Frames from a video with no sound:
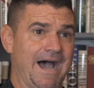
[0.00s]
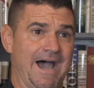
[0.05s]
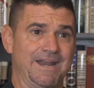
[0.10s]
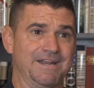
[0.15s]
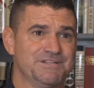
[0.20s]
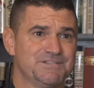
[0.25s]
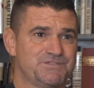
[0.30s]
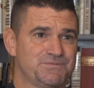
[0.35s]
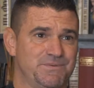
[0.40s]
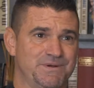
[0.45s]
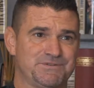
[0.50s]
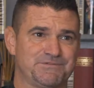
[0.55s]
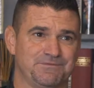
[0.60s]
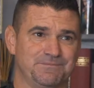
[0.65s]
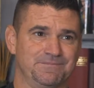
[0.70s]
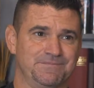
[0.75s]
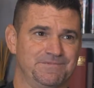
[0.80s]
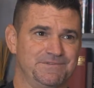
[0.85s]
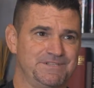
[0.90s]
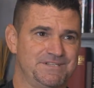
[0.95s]
I didn't switch
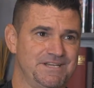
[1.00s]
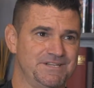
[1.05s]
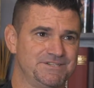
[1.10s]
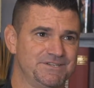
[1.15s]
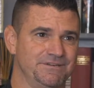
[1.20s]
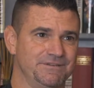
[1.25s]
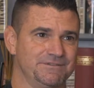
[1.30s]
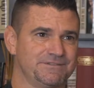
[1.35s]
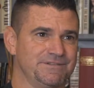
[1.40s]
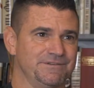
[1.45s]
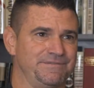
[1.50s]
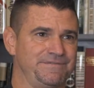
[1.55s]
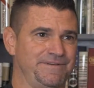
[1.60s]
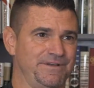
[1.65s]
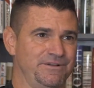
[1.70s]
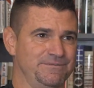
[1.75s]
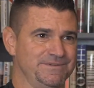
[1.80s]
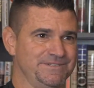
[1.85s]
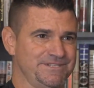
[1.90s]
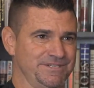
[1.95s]
from digital to
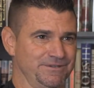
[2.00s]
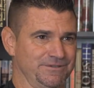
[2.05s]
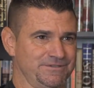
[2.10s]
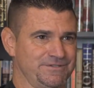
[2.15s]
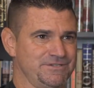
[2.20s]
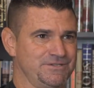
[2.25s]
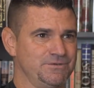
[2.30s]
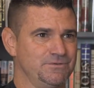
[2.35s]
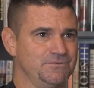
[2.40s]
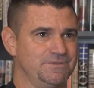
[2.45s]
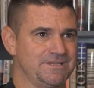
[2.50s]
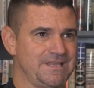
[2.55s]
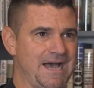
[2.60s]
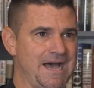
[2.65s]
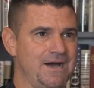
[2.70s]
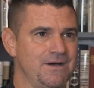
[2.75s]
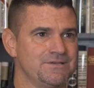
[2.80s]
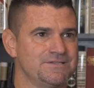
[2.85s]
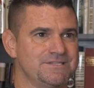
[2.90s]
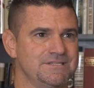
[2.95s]
film until
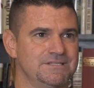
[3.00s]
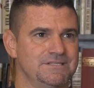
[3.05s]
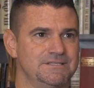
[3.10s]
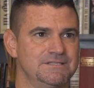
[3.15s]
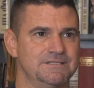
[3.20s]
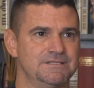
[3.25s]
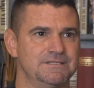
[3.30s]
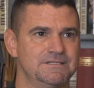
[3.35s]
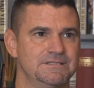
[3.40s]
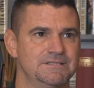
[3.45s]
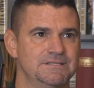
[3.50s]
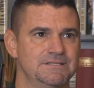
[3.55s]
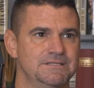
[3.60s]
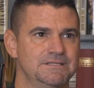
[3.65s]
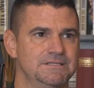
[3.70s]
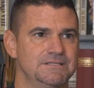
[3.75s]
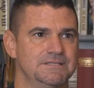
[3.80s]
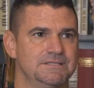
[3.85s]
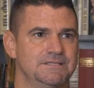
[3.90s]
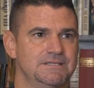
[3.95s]

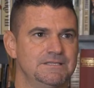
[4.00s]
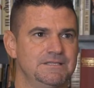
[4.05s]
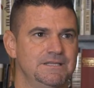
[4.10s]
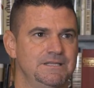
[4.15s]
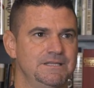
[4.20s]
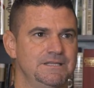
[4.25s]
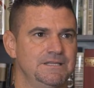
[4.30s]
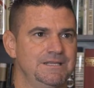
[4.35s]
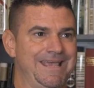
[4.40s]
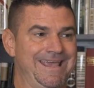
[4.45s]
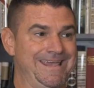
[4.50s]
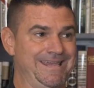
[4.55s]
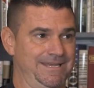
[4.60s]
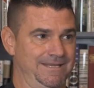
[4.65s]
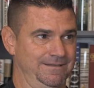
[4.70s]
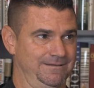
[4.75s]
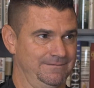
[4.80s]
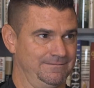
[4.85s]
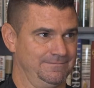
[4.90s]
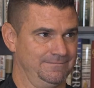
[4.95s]

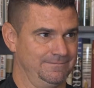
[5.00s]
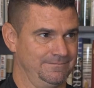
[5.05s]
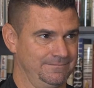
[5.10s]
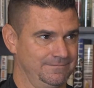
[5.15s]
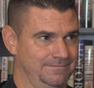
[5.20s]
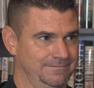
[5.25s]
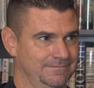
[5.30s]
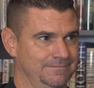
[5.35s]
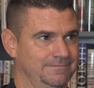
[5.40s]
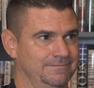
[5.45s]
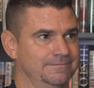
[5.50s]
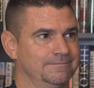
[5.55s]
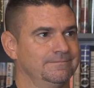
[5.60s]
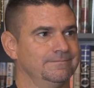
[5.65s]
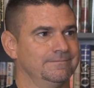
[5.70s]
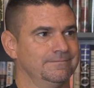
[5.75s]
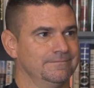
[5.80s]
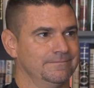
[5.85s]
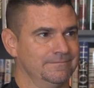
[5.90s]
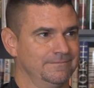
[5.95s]
2008.
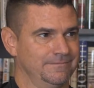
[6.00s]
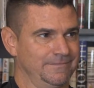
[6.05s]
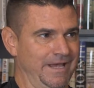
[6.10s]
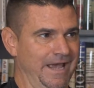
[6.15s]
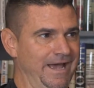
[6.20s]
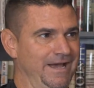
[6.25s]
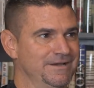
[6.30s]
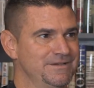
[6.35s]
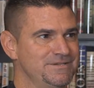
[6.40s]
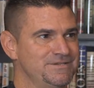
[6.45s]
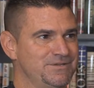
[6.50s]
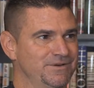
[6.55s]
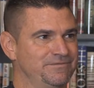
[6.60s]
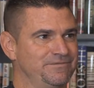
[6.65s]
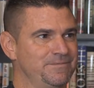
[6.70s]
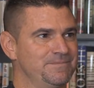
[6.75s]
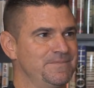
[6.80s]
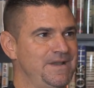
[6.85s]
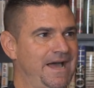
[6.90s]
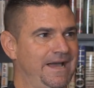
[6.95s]
Yeah, so
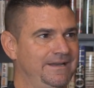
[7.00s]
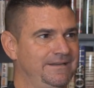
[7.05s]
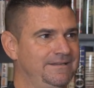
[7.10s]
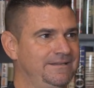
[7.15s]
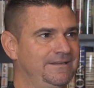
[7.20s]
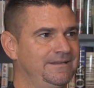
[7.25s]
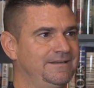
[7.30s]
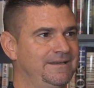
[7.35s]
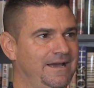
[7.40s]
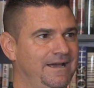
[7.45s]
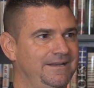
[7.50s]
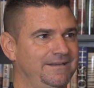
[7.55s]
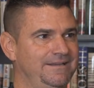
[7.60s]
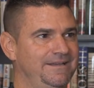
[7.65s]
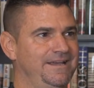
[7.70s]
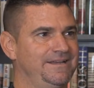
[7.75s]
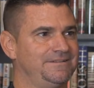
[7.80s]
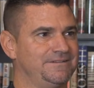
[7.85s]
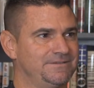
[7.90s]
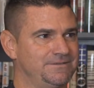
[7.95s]
from
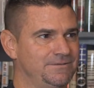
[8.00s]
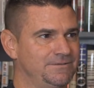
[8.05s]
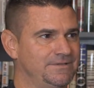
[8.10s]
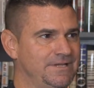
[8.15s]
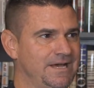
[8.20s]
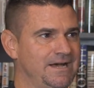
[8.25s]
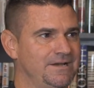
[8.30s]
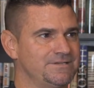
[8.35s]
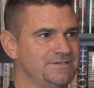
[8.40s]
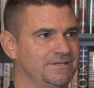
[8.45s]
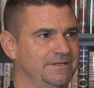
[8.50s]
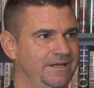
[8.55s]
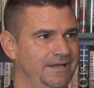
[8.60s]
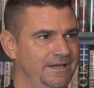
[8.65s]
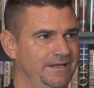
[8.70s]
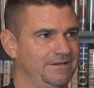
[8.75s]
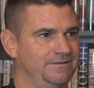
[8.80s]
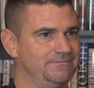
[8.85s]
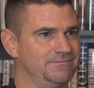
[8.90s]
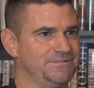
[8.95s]
1998 to
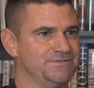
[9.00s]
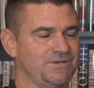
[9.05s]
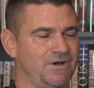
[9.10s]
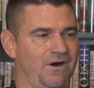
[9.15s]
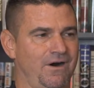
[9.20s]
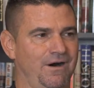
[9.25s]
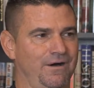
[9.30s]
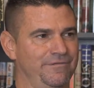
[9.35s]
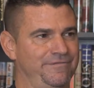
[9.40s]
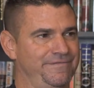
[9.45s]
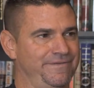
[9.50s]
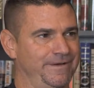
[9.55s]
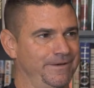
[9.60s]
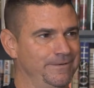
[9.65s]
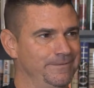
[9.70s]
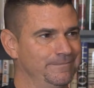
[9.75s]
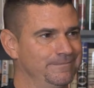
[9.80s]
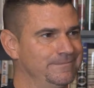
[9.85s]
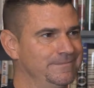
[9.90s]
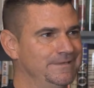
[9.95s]
2008 was all
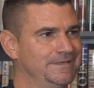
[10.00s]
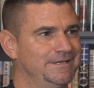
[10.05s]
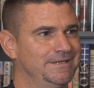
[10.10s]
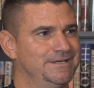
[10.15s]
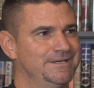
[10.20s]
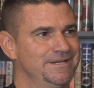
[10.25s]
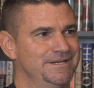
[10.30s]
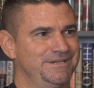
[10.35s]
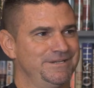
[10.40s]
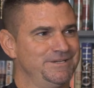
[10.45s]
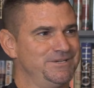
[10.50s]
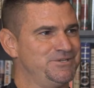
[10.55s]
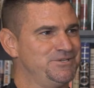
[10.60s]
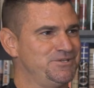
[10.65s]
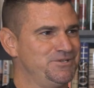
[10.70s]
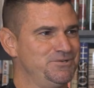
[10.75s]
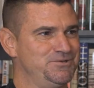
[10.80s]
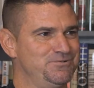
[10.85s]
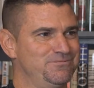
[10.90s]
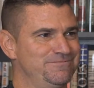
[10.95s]
film. You
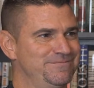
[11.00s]
shoot.